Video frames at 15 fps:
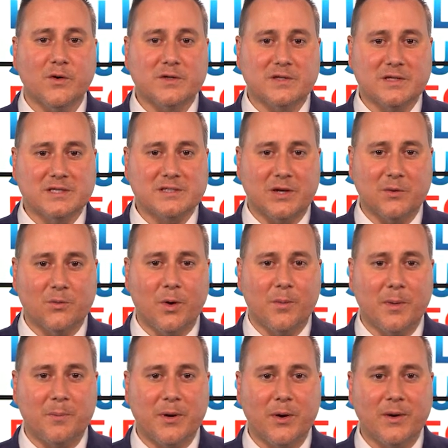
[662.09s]
to this
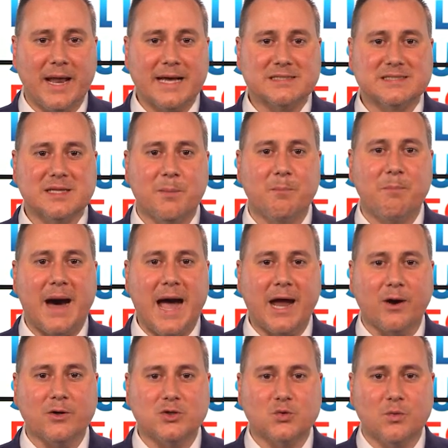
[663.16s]
enrollment period as the
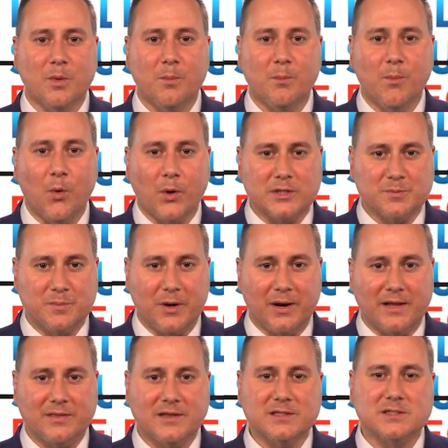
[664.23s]
buyer's remorse period.
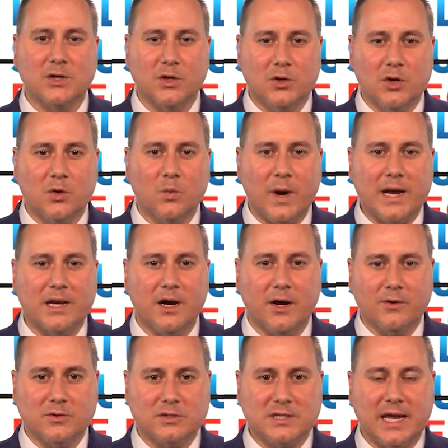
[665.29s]
I think this is a good way to
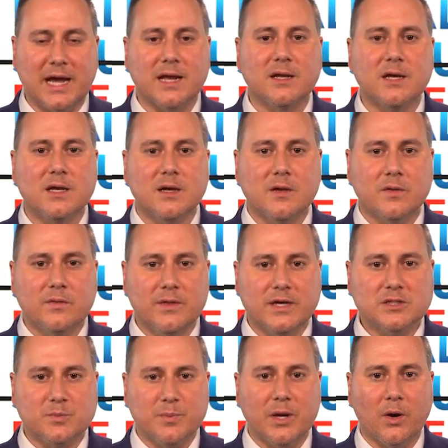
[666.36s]
understand
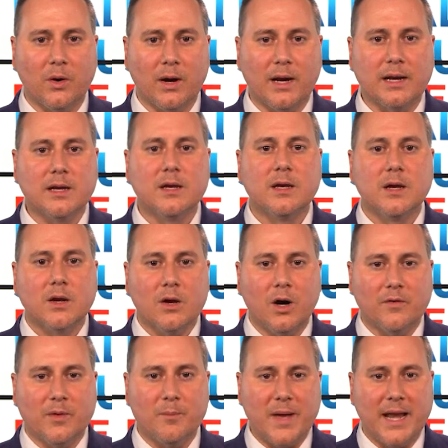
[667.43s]
this period
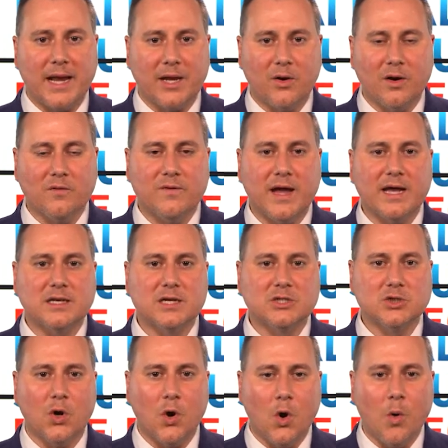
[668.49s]
called the Medicare
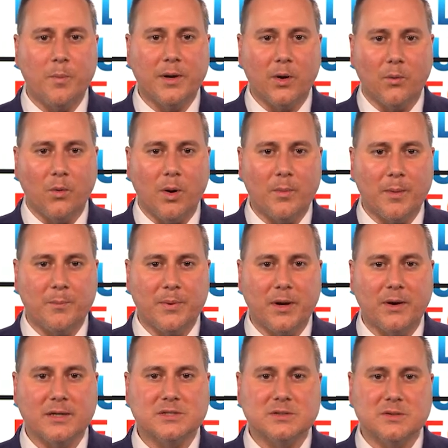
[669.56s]
Advantage Open Enrollment
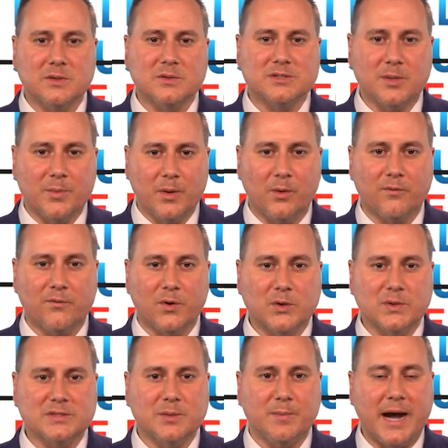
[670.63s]
Period. Some people refer
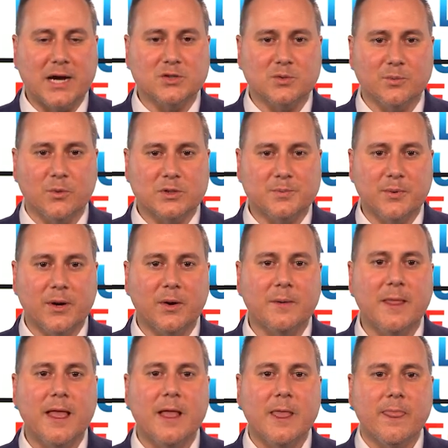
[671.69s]
to it as the buyer's remorse
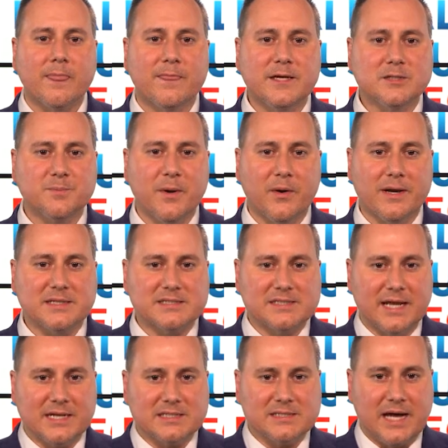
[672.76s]
period. This period is
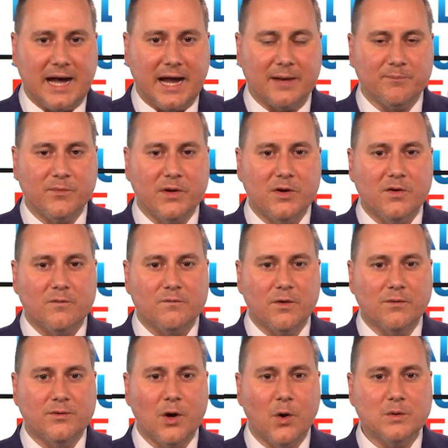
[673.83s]
set aside
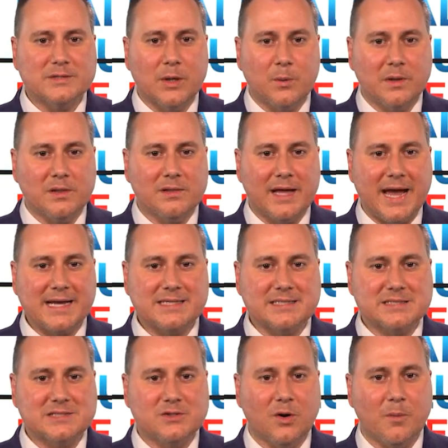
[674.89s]
for those that would like to
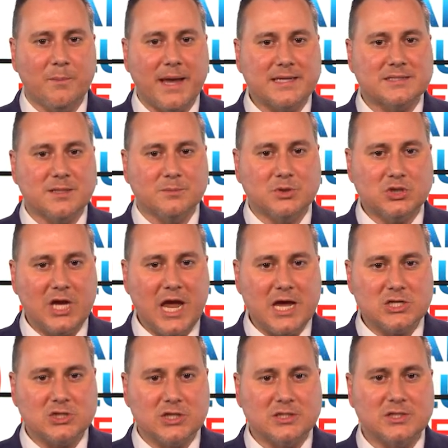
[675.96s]
still make some
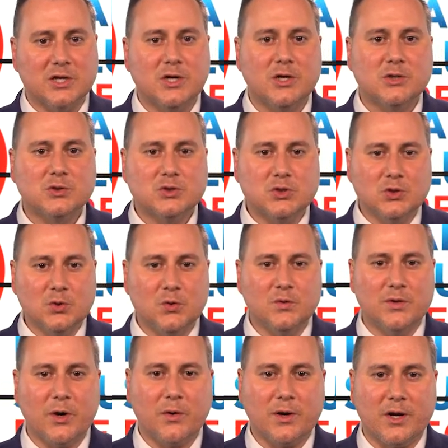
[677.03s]
changes to
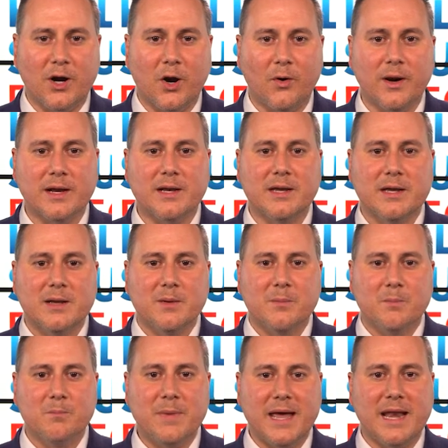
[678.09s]
their current
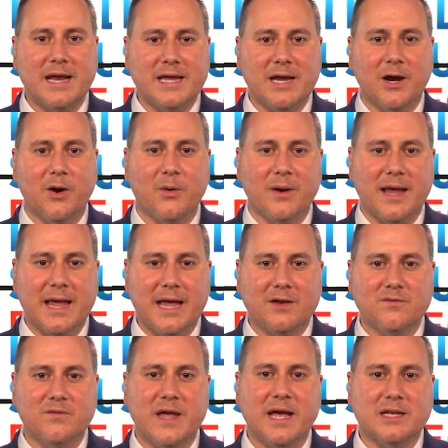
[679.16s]
Medicare
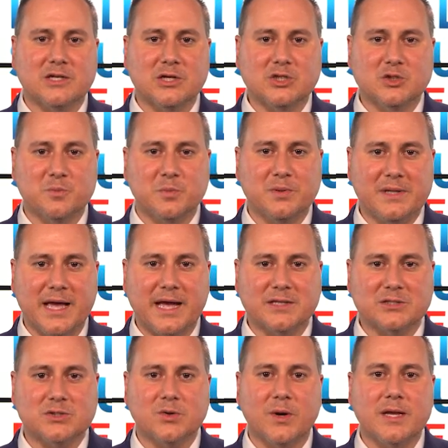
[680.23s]
Advantage
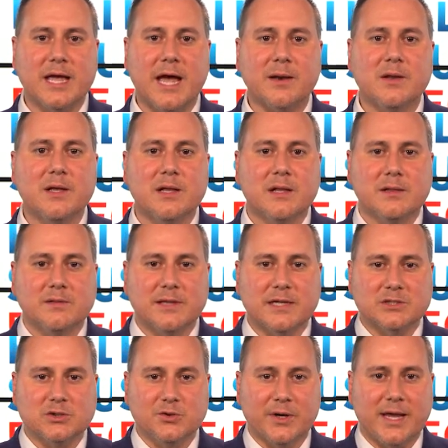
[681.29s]
plan. So again,
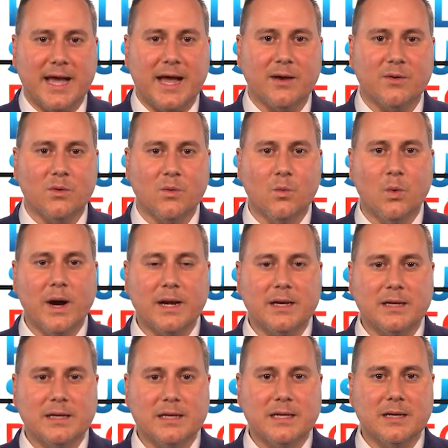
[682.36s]
let's look at
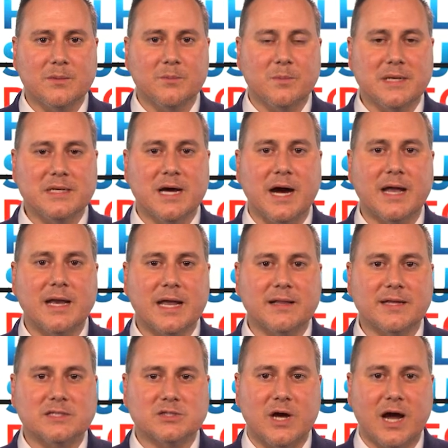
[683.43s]
what can be done, and
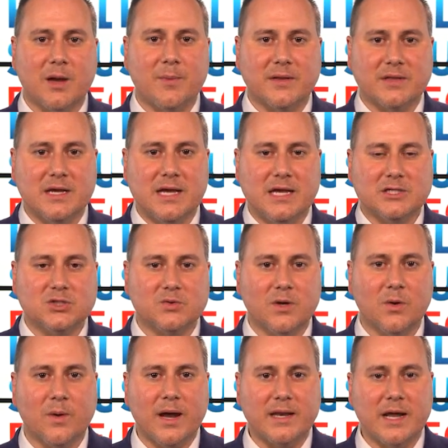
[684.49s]
let's talk about the
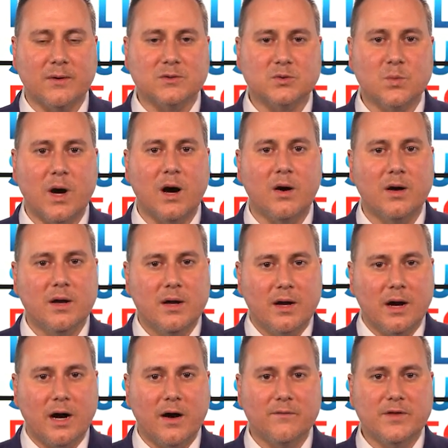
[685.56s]
history right now as well
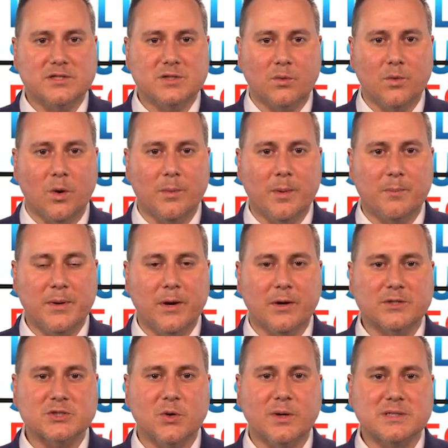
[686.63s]
of this enrollment
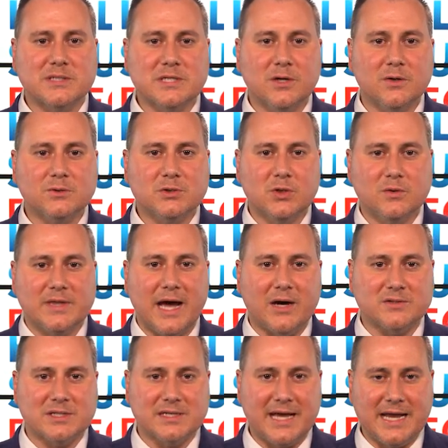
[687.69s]
period. So until
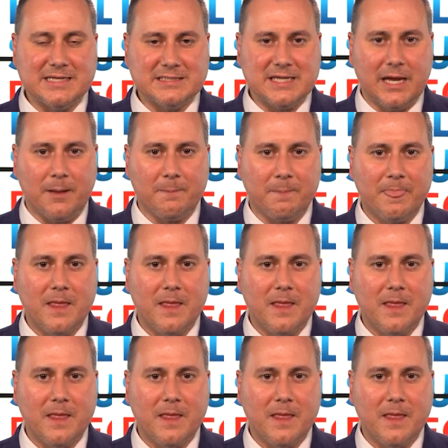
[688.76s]
2019,